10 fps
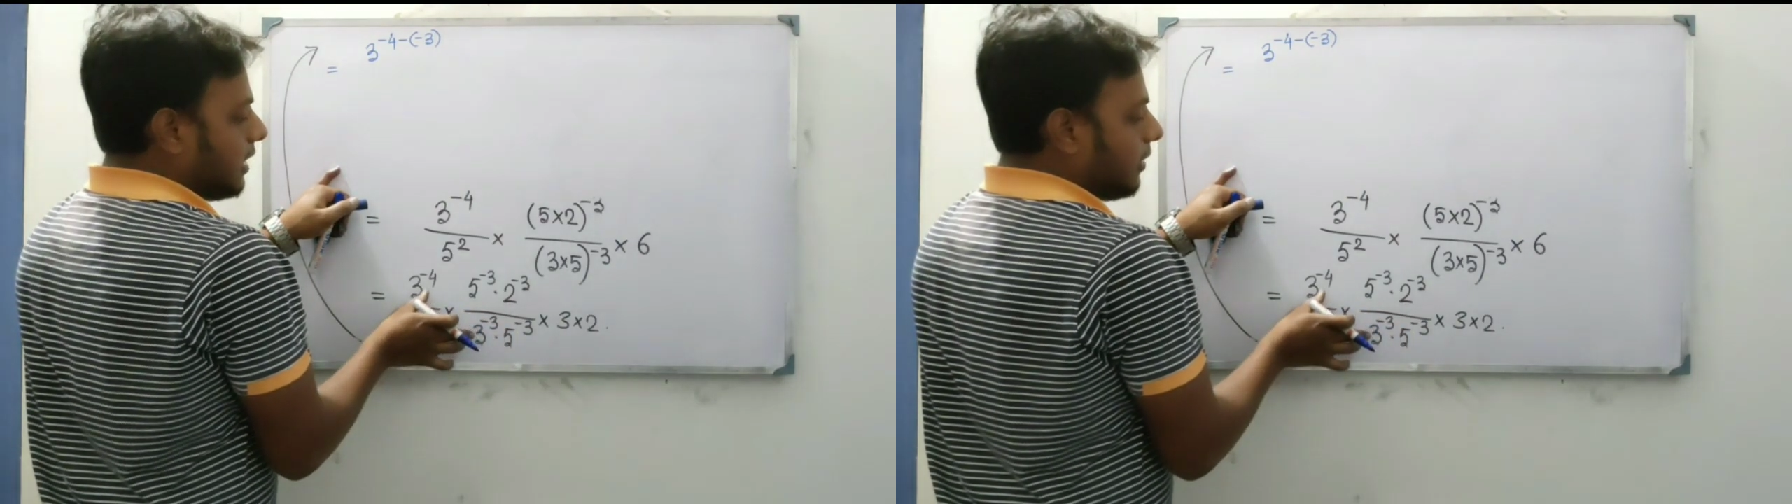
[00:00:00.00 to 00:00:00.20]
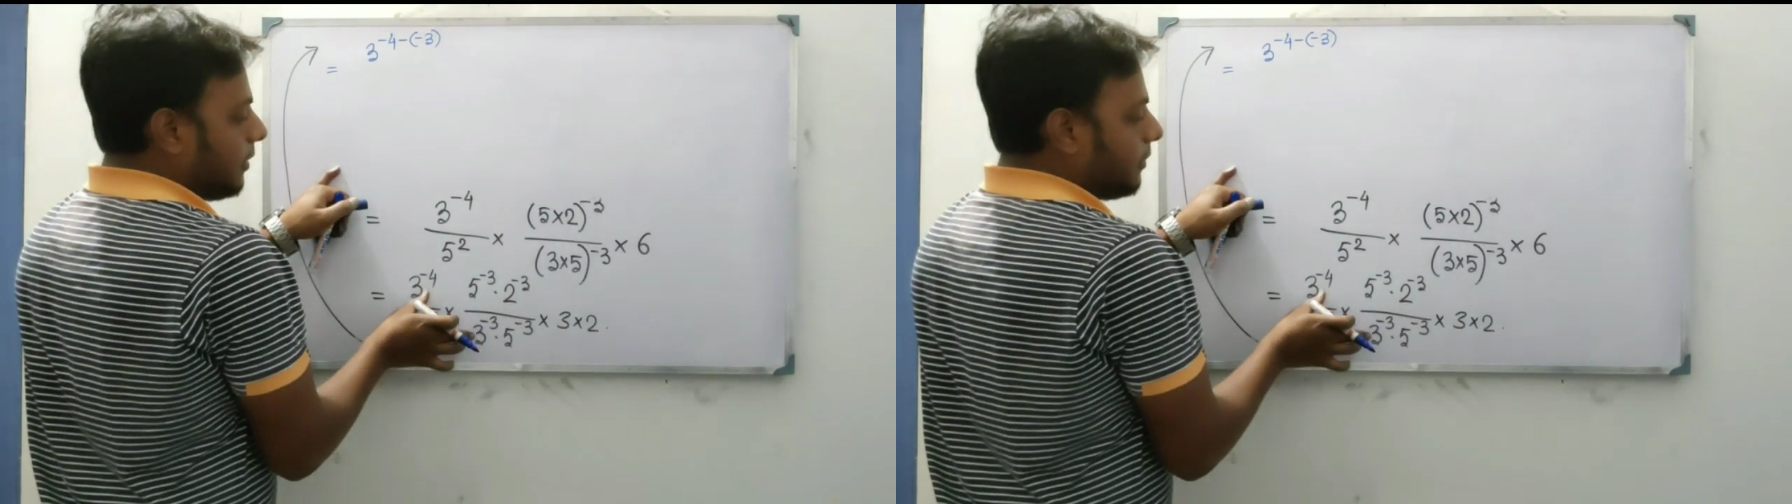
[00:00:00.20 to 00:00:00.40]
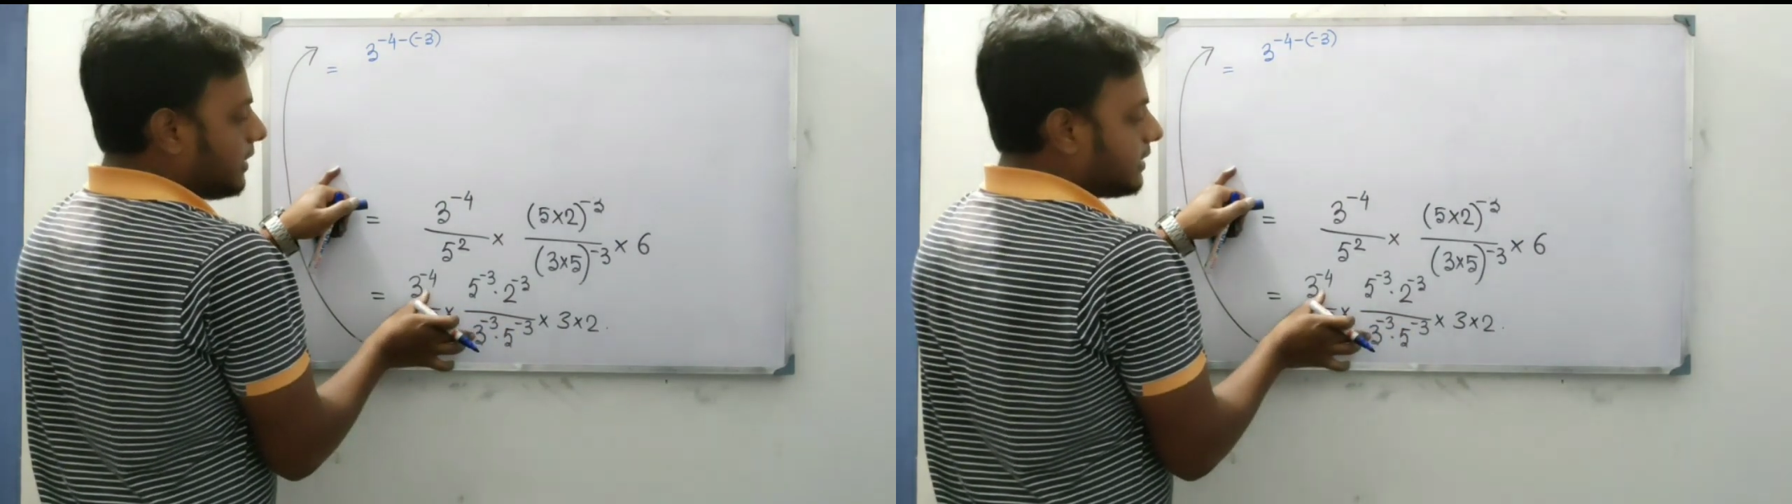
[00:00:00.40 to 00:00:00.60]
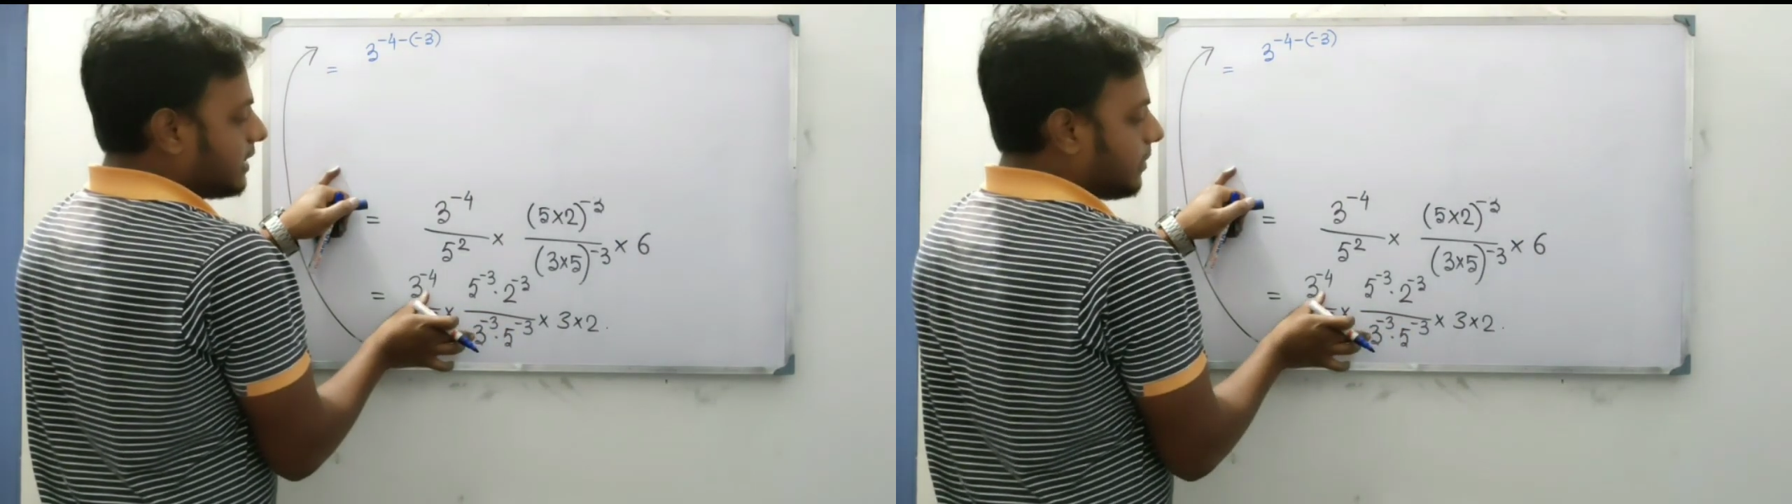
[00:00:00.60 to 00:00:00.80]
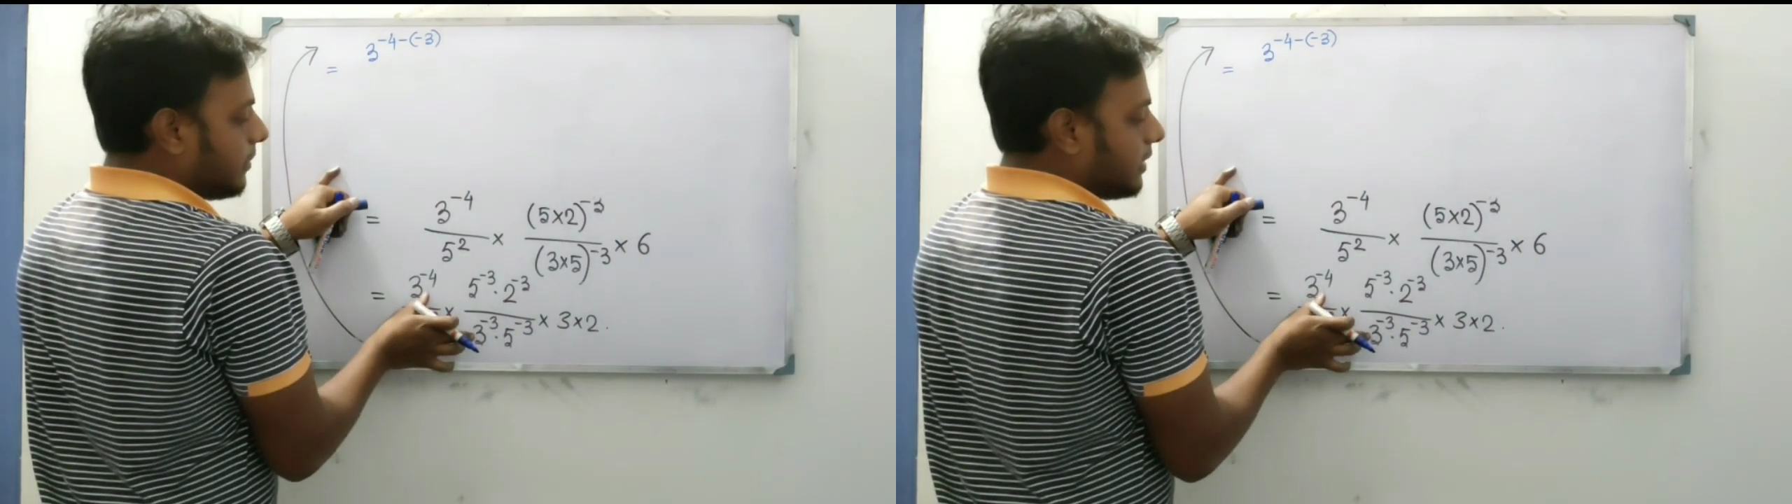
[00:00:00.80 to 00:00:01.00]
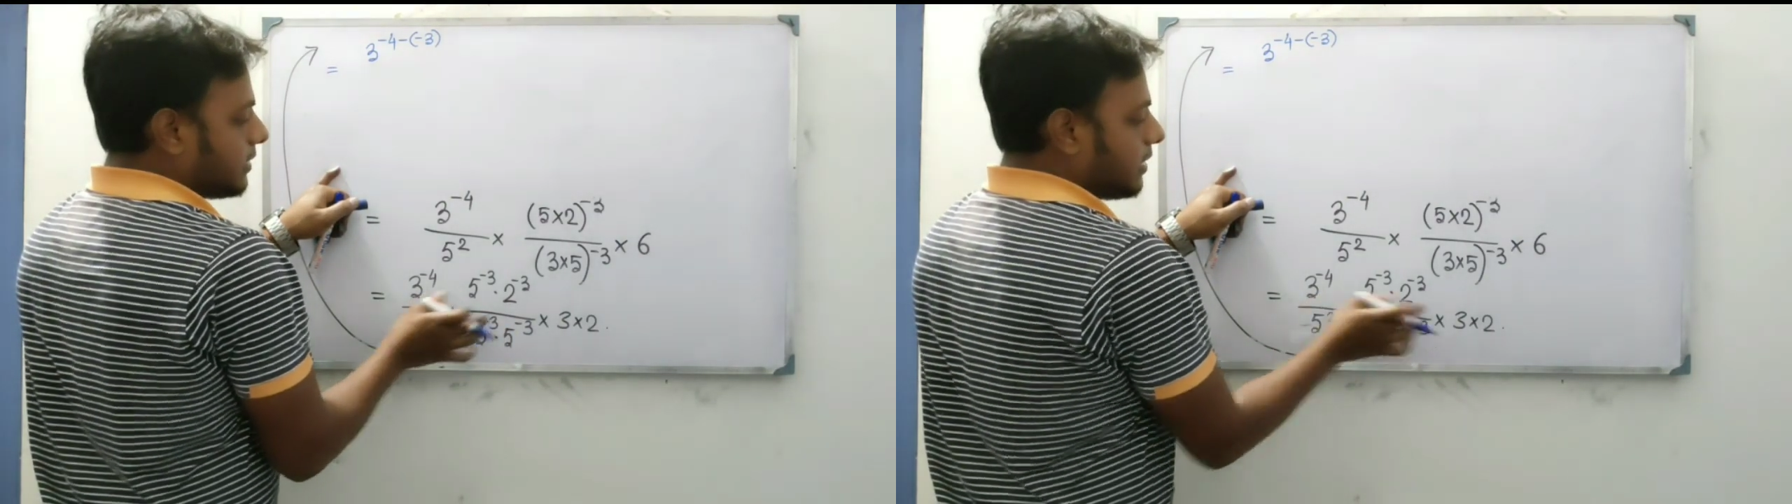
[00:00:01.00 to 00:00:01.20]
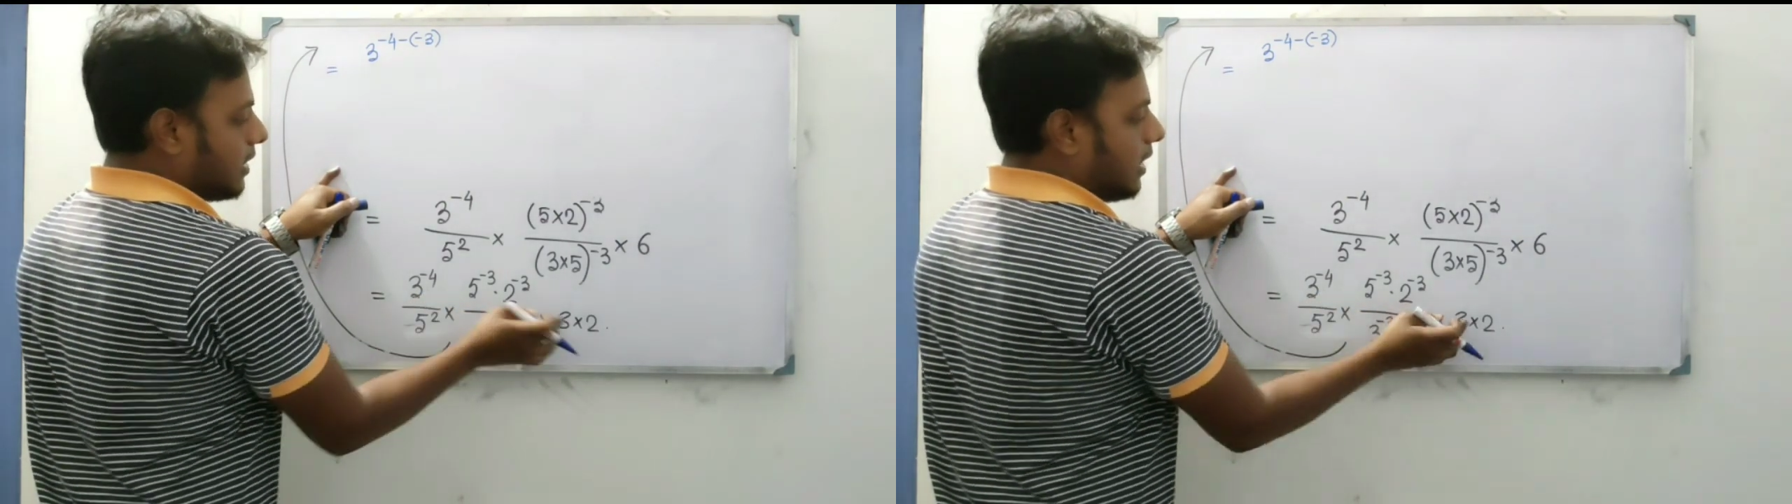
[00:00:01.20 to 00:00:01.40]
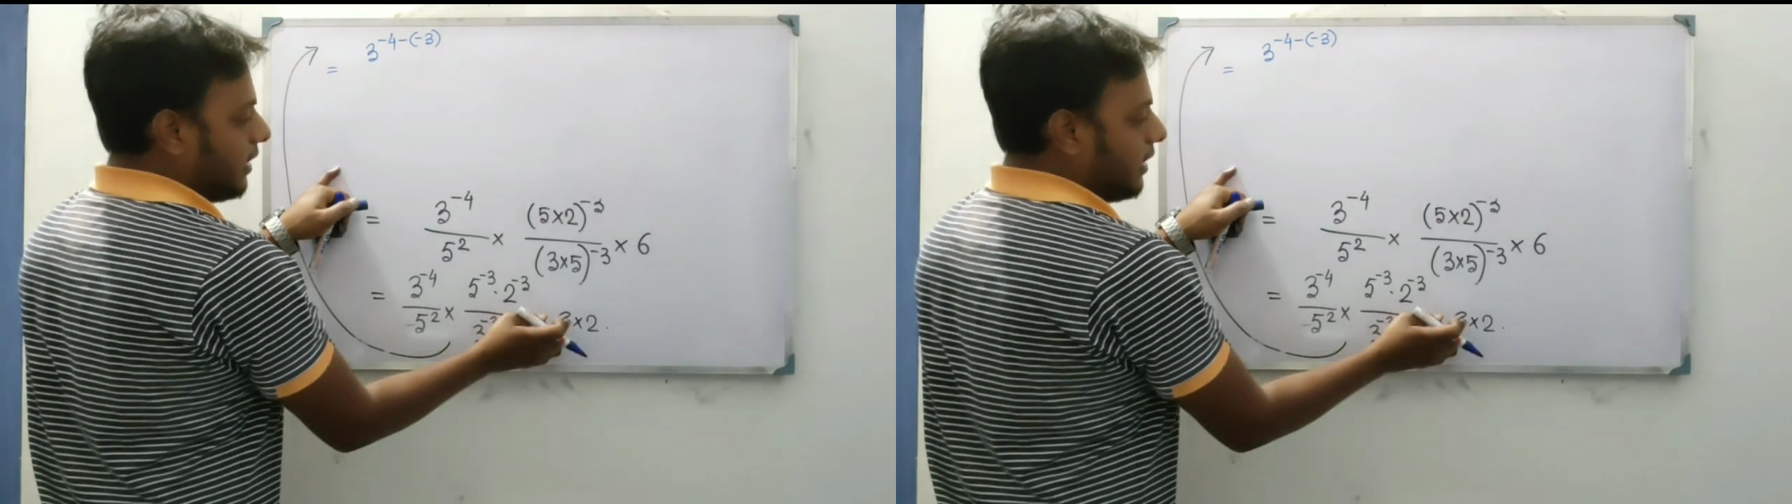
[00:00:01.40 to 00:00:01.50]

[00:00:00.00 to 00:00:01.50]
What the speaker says: are in base, same base,